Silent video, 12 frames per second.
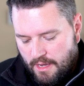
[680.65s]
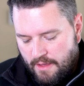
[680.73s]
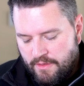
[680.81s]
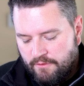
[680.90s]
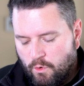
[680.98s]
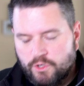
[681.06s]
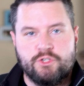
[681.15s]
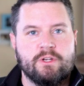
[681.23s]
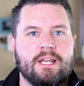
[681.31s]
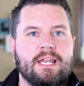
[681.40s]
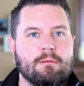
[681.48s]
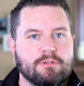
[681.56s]
And then of course you
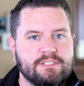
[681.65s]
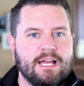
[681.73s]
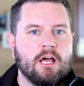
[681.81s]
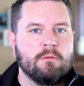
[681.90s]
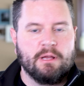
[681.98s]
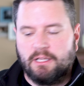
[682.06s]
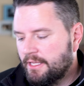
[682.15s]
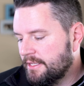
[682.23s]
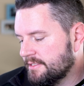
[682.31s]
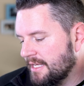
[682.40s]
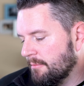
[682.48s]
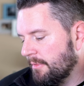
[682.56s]
can enable sound by clicking
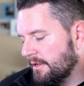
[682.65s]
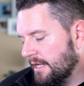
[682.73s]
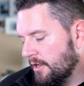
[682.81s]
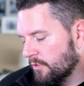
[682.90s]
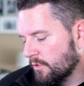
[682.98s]
the sound button down here in the